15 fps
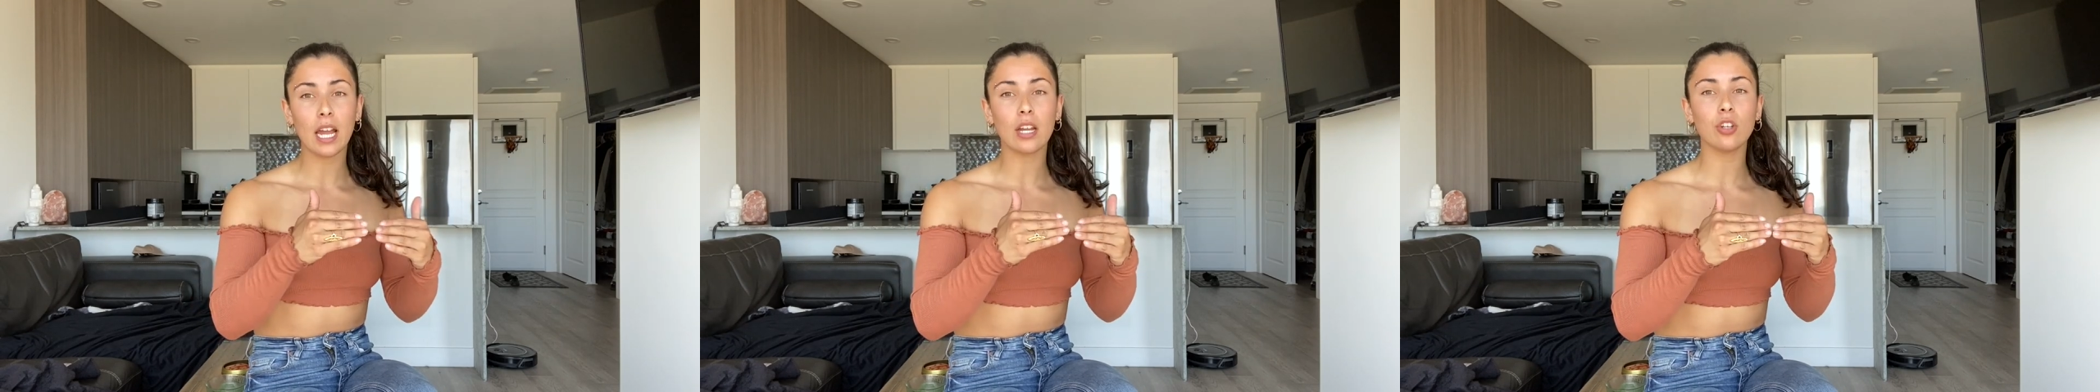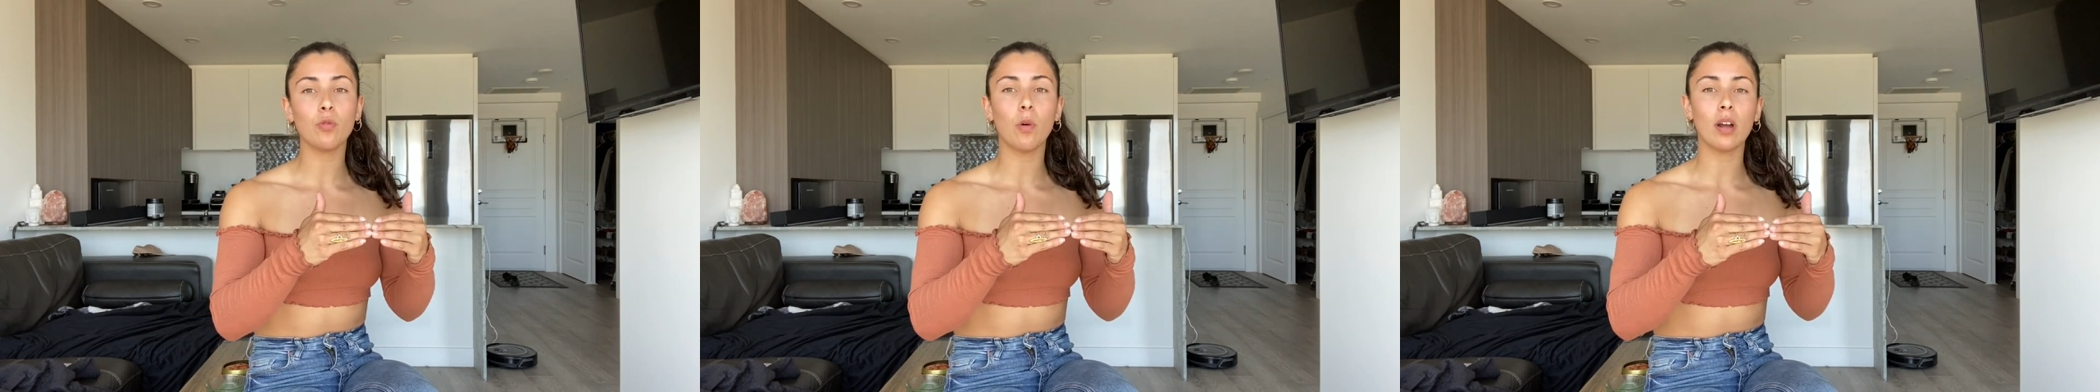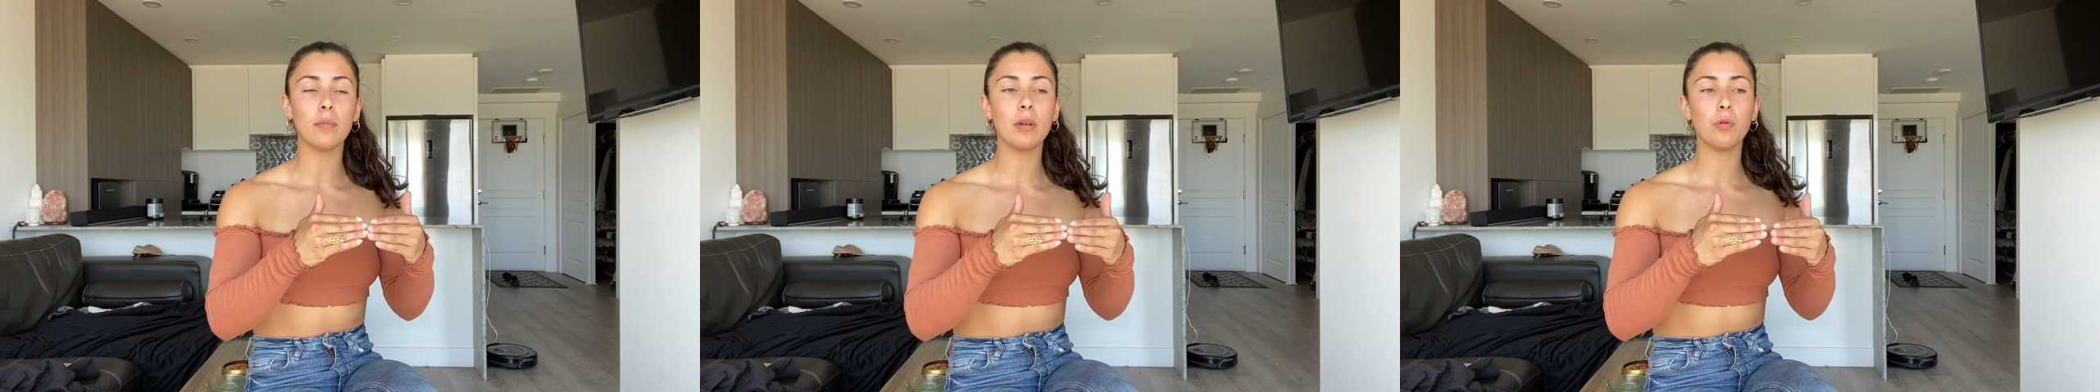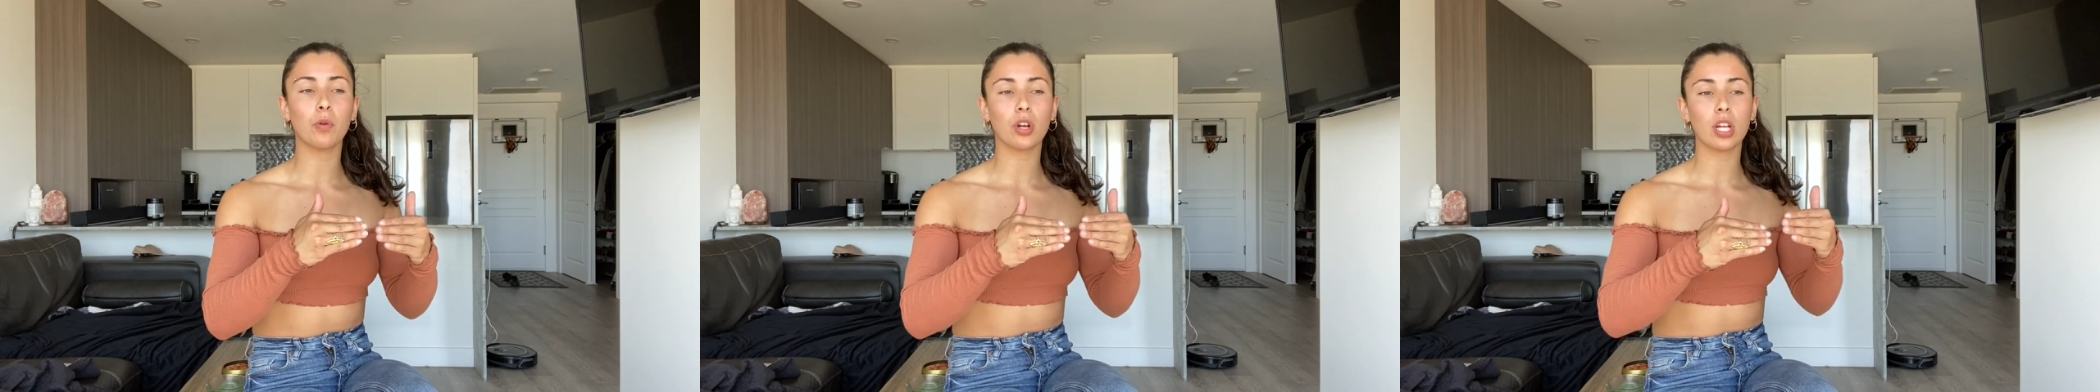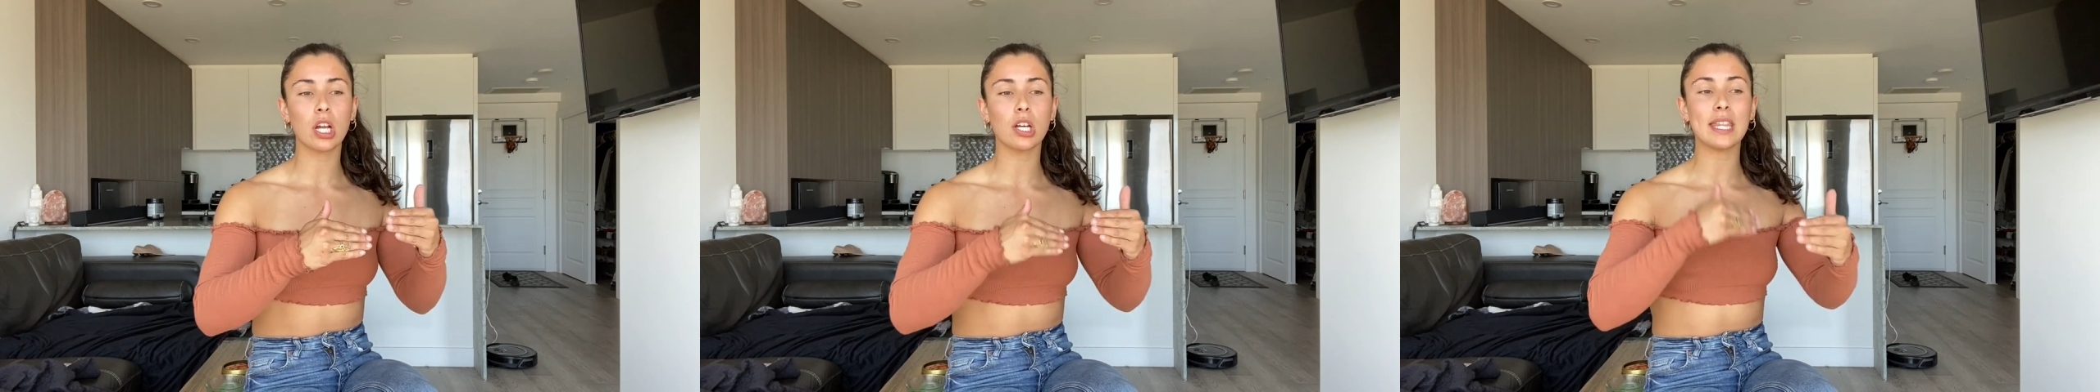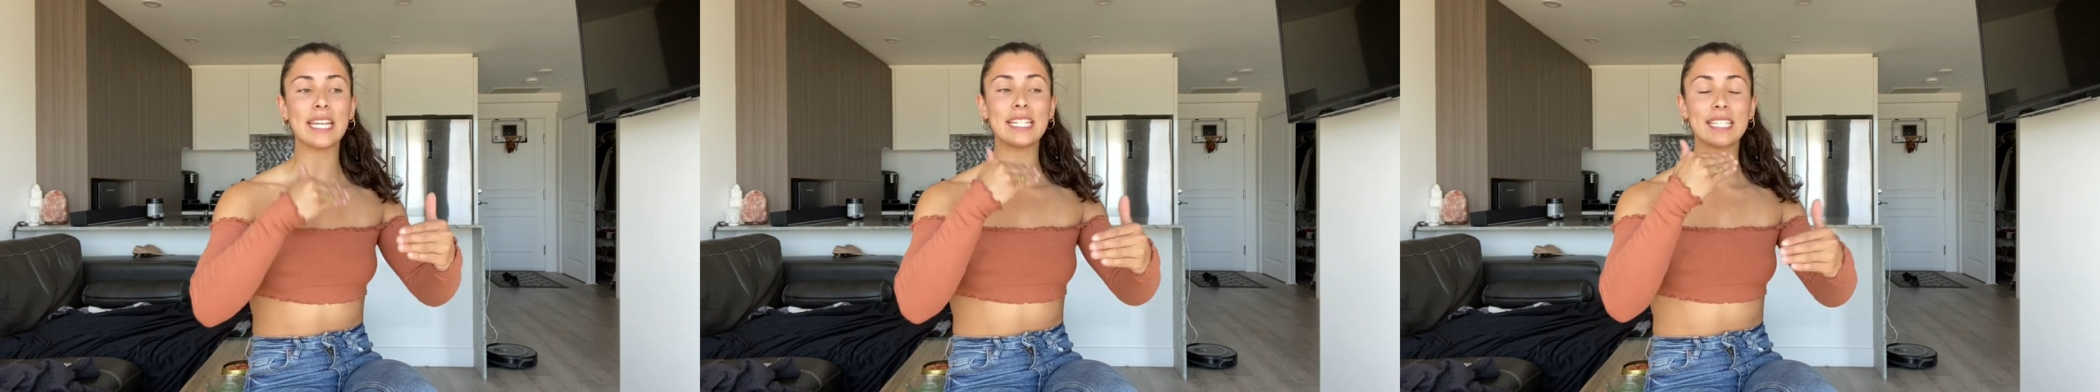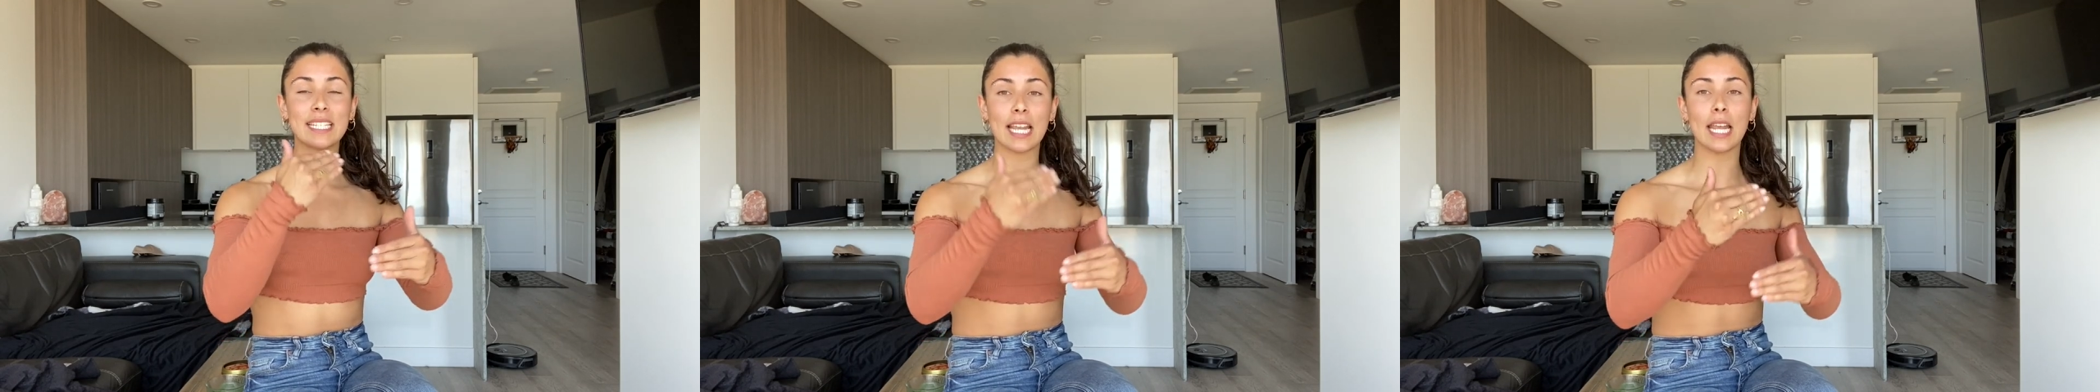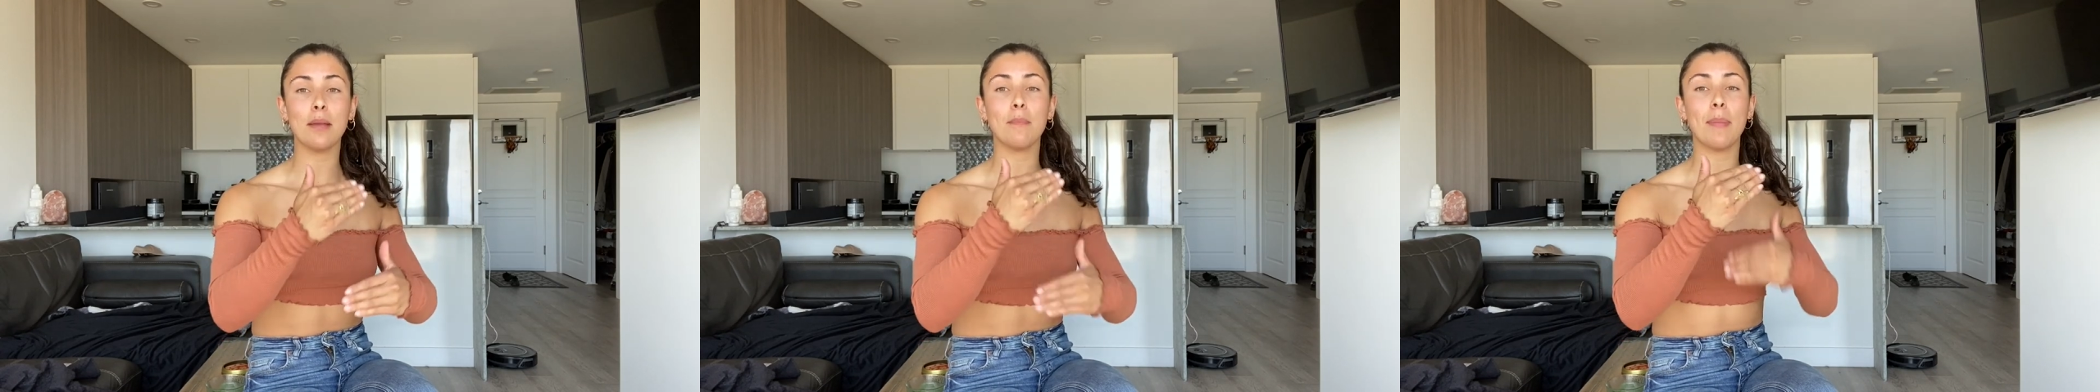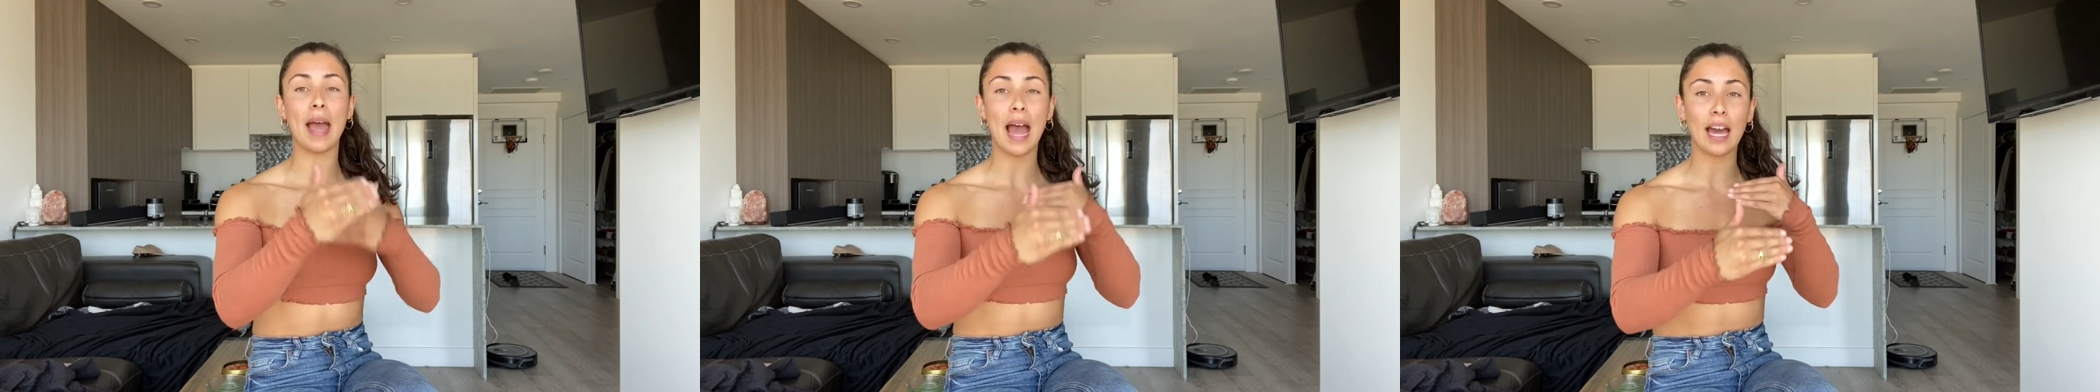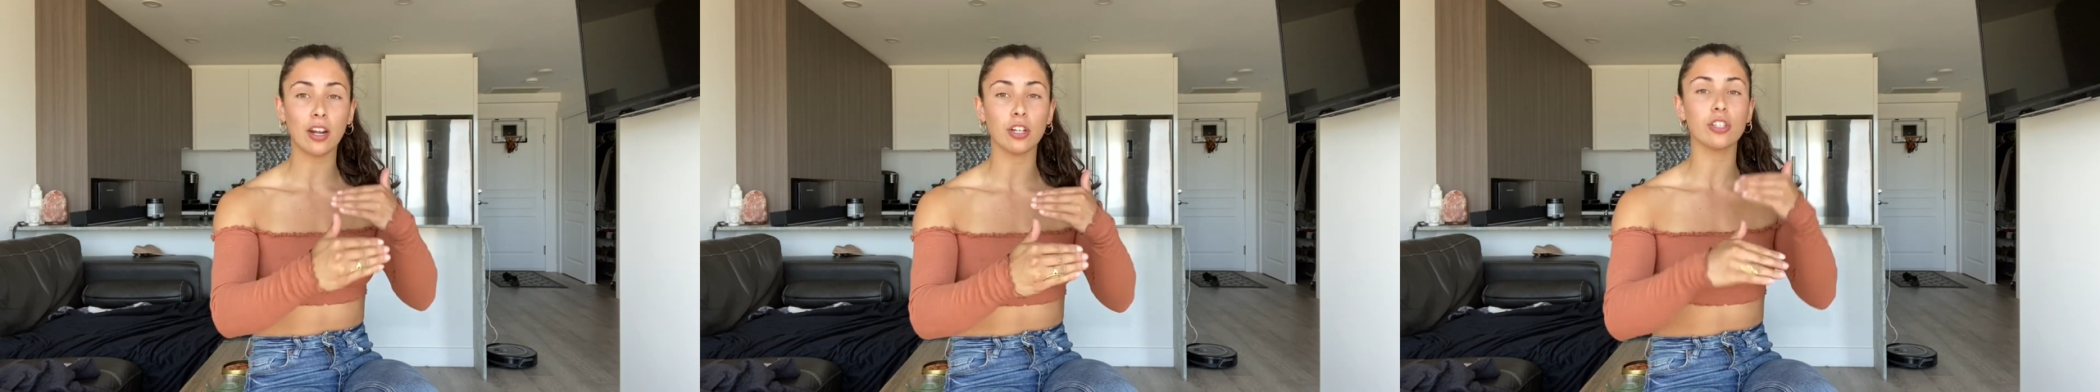and you wanna be working on the same
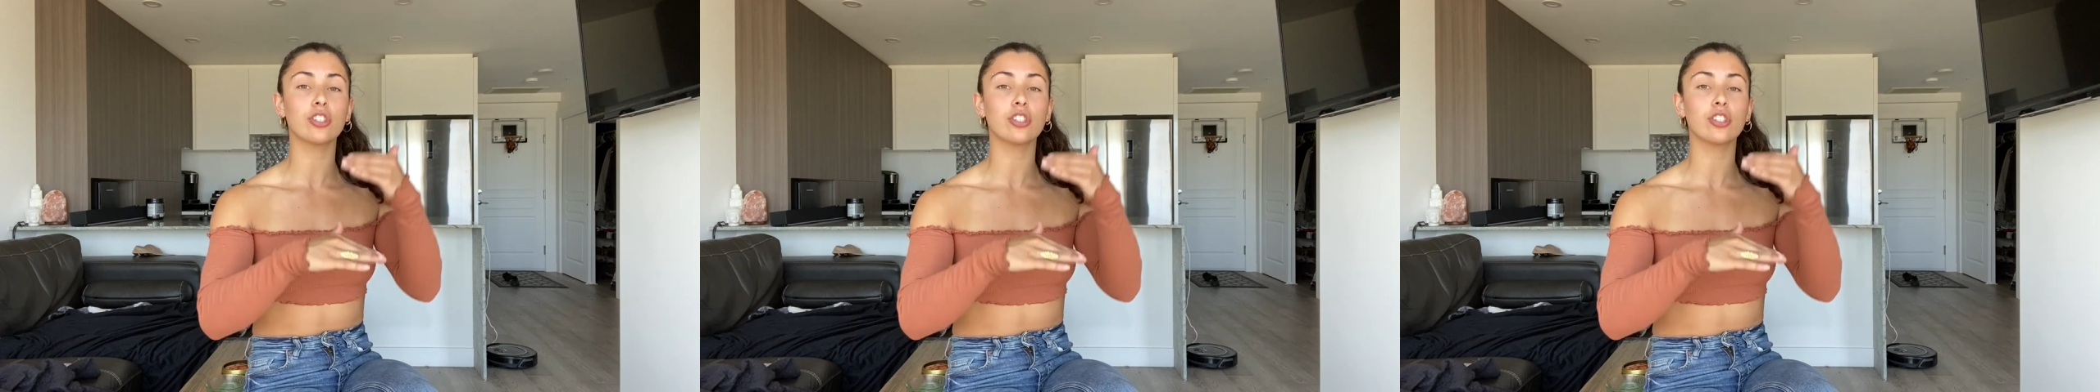pattern.